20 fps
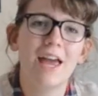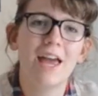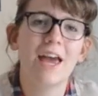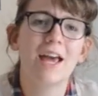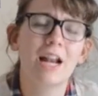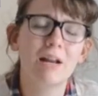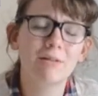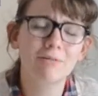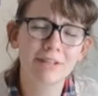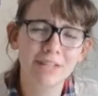
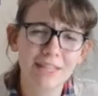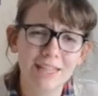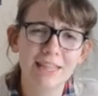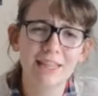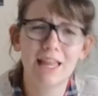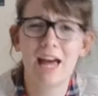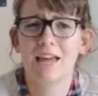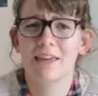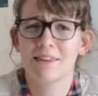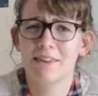and I really
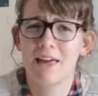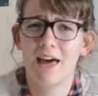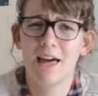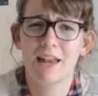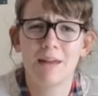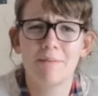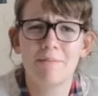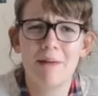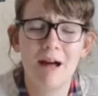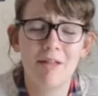like
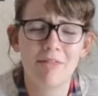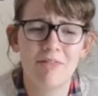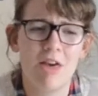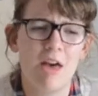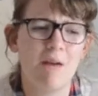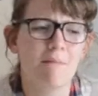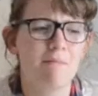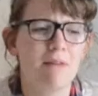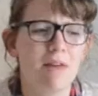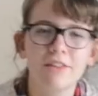that about
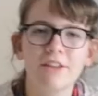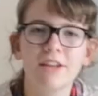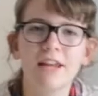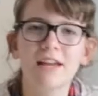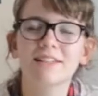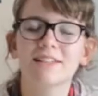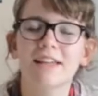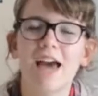them. The next